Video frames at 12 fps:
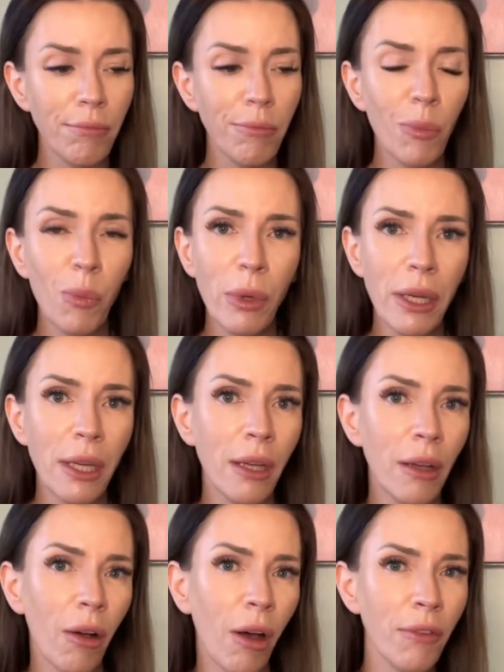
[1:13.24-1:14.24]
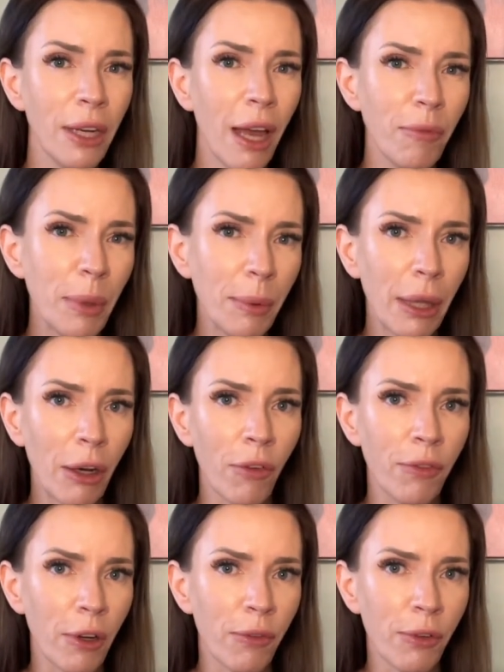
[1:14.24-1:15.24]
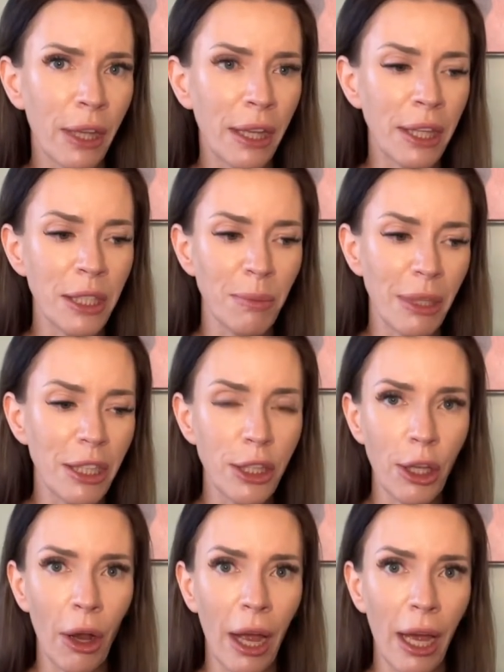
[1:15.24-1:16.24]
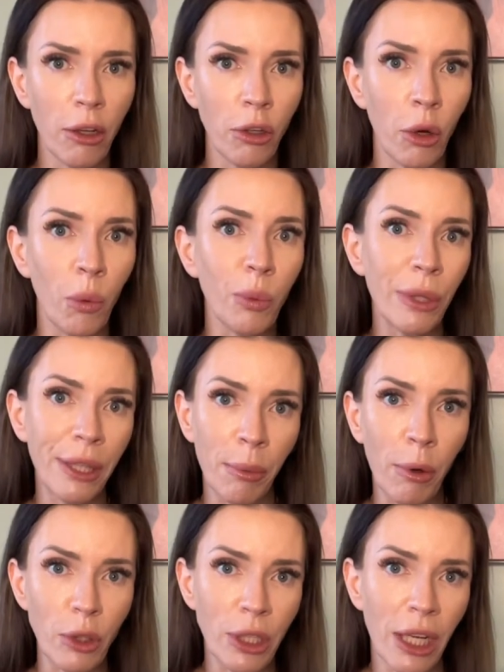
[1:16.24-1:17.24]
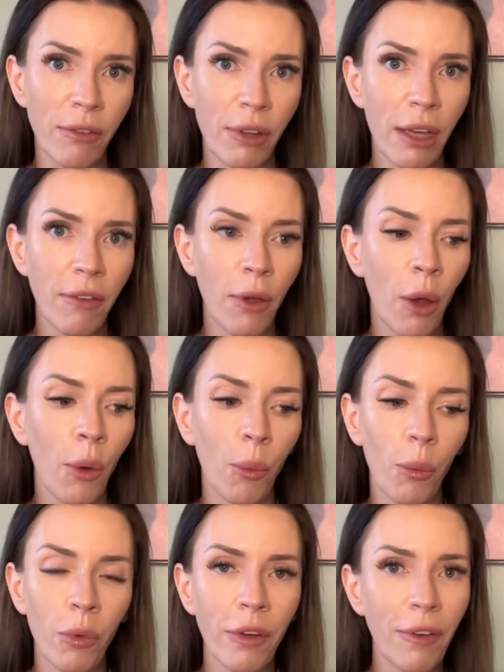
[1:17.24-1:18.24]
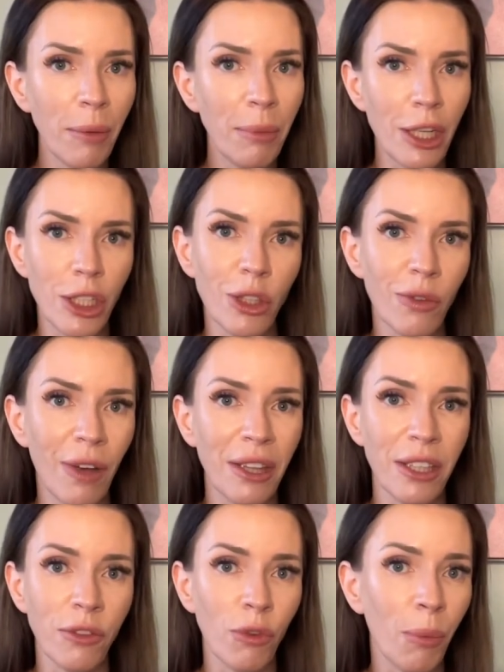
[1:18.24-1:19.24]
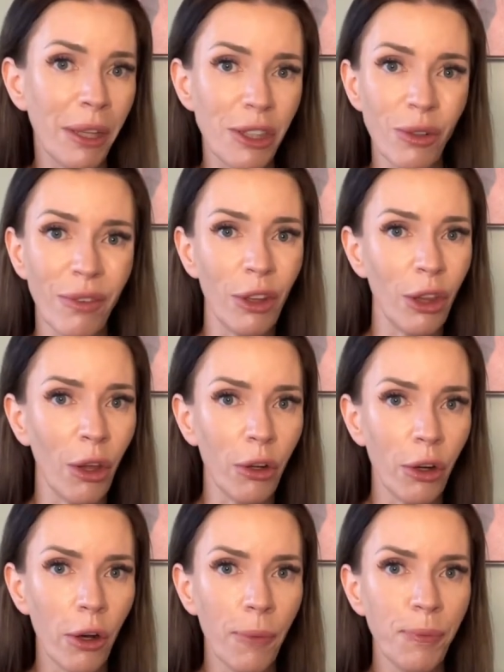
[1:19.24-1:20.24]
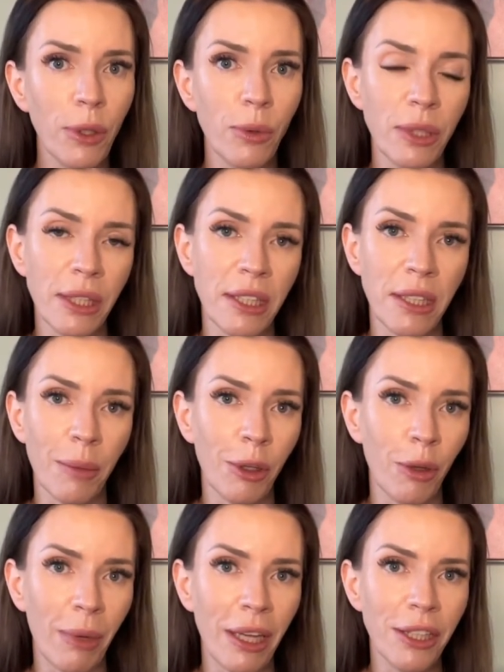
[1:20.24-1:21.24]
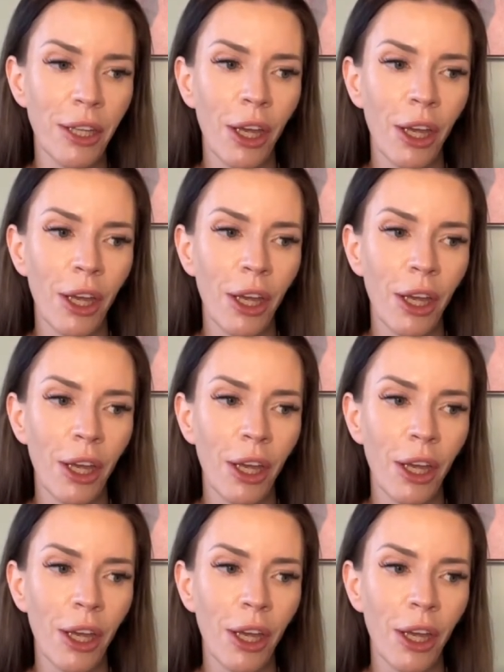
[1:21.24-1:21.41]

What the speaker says: We often have people that are fearful that this means they're, really approaching end of life. We've had patients who've had this for months or even longer using the subcu meds.